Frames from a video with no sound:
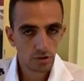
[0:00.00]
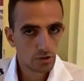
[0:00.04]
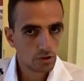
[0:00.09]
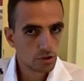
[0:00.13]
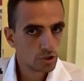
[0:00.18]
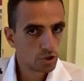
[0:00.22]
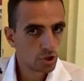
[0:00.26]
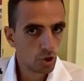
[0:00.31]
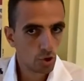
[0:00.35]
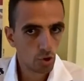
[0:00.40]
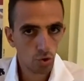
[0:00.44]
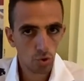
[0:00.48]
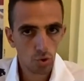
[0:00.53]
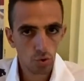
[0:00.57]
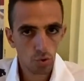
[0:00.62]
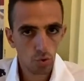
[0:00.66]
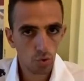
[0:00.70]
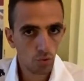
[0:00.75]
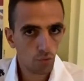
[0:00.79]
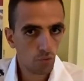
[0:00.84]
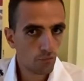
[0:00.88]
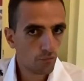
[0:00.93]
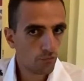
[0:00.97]

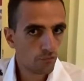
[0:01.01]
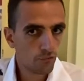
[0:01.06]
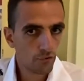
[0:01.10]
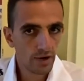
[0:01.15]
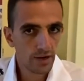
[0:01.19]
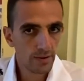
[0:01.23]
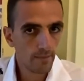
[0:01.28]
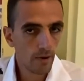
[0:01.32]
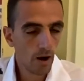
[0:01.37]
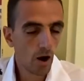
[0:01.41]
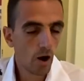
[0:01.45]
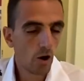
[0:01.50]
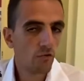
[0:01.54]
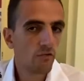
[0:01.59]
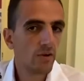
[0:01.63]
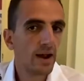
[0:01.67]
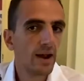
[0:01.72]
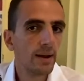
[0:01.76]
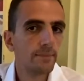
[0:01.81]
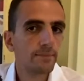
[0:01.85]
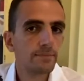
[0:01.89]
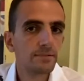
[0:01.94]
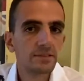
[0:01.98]
two three mile
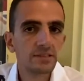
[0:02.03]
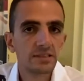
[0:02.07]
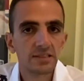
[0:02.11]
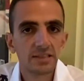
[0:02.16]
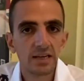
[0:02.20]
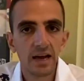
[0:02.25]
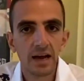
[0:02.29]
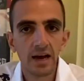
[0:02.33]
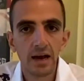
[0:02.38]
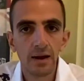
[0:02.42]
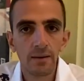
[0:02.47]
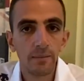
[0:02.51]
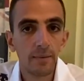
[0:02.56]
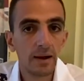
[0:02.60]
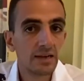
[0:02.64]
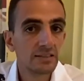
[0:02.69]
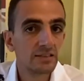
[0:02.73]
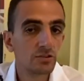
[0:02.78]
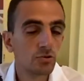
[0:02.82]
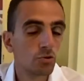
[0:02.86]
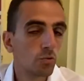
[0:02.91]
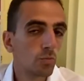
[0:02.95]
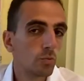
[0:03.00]
reps um,
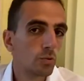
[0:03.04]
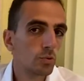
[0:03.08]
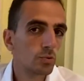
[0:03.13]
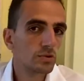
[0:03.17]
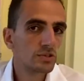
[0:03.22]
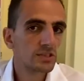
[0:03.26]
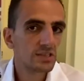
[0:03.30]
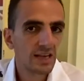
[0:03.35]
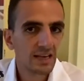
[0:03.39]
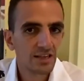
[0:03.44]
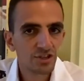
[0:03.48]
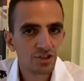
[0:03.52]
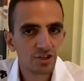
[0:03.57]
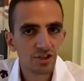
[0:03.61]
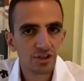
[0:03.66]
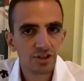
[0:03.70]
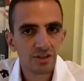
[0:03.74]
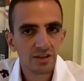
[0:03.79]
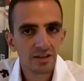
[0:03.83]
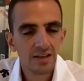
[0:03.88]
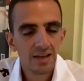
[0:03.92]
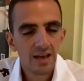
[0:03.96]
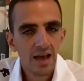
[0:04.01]
as a normal
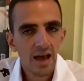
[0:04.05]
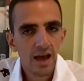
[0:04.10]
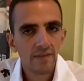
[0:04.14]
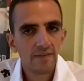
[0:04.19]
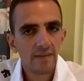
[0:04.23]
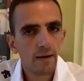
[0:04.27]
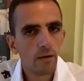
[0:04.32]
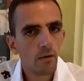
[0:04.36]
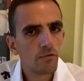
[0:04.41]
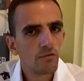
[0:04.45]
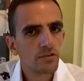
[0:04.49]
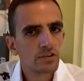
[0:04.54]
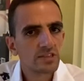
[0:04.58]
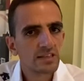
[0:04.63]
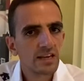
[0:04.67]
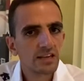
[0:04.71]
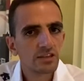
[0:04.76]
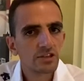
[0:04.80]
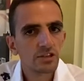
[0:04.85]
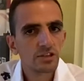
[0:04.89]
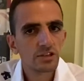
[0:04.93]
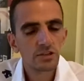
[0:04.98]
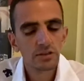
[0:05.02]
session now with the
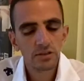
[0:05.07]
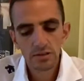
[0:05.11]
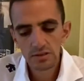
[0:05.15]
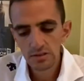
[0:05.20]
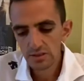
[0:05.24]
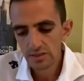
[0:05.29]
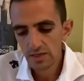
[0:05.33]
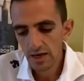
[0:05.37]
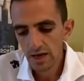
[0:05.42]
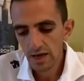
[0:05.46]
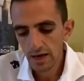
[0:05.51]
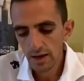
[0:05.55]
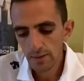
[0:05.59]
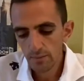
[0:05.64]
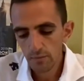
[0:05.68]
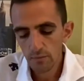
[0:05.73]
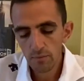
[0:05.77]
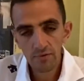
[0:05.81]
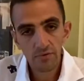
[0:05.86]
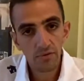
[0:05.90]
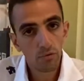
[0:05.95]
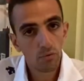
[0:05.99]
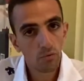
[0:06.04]
sessions um,
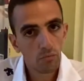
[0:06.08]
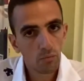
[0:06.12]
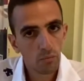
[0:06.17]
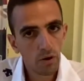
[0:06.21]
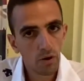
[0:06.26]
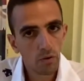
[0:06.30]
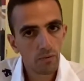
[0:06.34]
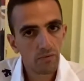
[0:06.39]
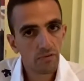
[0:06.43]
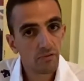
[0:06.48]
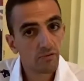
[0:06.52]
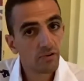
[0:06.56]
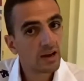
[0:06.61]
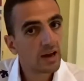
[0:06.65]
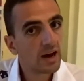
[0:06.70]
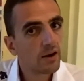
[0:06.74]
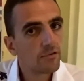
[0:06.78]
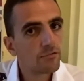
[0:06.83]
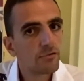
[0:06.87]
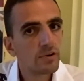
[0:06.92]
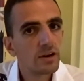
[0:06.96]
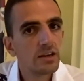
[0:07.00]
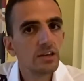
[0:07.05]
with the well with the
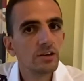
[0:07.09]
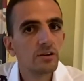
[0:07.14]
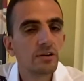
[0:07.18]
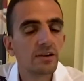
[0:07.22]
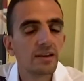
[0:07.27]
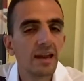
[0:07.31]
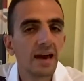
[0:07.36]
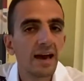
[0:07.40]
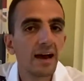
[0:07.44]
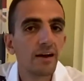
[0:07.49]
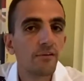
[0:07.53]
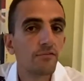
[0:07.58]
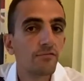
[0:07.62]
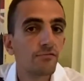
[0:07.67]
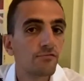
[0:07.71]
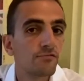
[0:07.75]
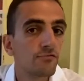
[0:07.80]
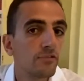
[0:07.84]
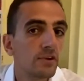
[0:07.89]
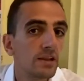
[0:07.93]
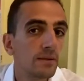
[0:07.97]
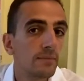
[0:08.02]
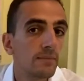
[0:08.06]
recovery you can have
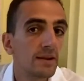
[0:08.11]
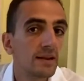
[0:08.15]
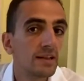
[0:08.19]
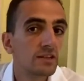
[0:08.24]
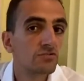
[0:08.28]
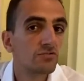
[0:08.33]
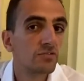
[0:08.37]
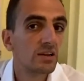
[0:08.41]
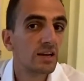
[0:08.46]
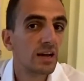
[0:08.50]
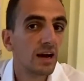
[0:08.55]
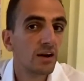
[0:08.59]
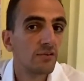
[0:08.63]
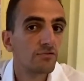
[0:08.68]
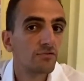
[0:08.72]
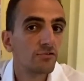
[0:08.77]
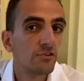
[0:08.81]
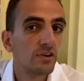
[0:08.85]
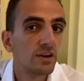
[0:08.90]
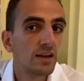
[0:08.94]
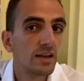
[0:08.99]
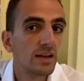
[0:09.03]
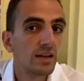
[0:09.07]
three minutes
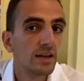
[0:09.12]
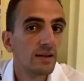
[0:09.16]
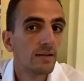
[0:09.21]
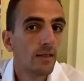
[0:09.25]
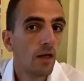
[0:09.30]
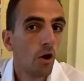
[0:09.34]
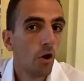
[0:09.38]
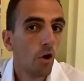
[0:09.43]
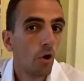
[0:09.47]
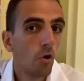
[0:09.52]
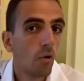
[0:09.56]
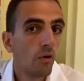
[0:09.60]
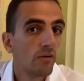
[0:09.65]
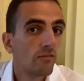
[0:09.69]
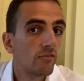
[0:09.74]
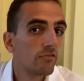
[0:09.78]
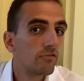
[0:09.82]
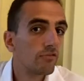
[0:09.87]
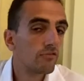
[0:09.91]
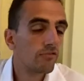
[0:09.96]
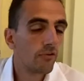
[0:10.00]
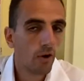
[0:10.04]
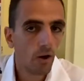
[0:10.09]
recovery or even
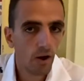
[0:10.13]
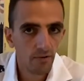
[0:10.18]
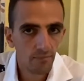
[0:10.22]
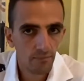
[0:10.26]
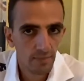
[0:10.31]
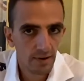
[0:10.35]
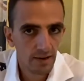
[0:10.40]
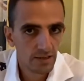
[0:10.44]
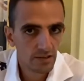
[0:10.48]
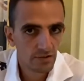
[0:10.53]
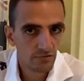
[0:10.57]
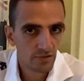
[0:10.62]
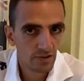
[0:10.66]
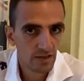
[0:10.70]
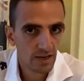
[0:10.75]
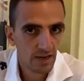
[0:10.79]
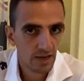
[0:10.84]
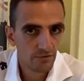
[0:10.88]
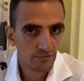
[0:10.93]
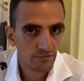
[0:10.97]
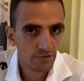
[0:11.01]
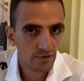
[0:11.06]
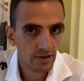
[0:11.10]
five minutes
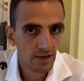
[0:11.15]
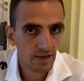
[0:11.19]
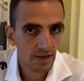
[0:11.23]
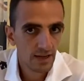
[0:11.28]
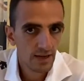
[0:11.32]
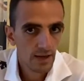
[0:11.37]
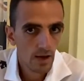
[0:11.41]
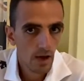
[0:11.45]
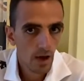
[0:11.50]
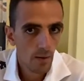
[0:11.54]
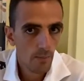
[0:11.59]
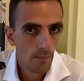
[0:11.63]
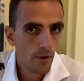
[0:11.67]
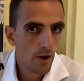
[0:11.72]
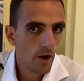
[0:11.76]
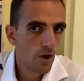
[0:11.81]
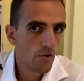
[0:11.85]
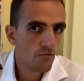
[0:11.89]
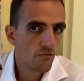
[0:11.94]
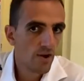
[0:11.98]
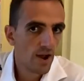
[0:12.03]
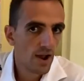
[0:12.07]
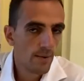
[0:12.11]
recovery
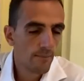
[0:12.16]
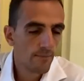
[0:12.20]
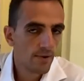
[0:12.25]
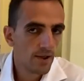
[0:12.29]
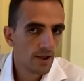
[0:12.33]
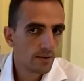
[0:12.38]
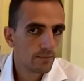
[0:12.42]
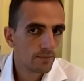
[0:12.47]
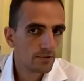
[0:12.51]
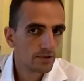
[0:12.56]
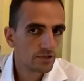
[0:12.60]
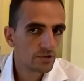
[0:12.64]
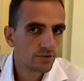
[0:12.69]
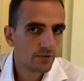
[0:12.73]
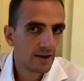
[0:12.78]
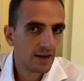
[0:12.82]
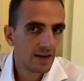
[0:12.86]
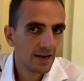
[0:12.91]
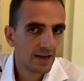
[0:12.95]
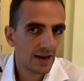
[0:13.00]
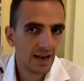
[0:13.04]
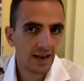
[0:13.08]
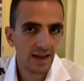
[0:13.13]
per rep in
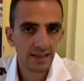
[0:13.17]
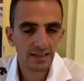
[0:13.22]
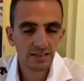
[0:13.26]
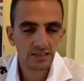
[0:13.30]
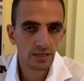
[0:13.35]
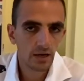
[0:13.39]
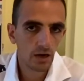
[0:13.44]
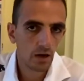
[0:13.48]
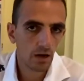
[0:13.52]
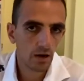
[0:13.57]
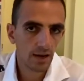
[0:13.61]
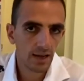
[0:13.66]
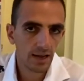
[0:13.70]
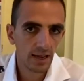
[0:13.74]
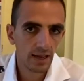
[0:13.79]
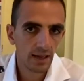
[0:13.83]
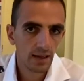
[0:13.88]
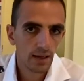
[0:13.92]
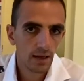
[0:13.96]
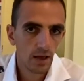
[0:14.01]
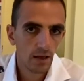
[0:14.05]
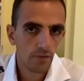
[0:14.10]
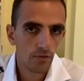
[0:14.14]
between and then
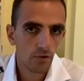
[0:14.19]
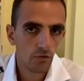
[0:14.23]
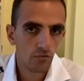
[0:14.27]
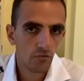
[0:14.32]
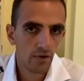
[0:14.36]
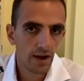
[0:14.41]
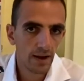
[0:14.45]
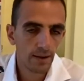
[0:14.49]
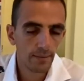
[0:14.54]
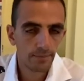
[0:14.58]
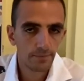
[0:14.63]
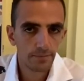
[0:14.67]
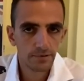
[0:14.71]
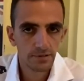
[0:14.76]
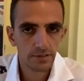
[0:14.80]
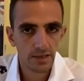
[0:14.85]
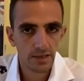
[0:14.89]
target the reps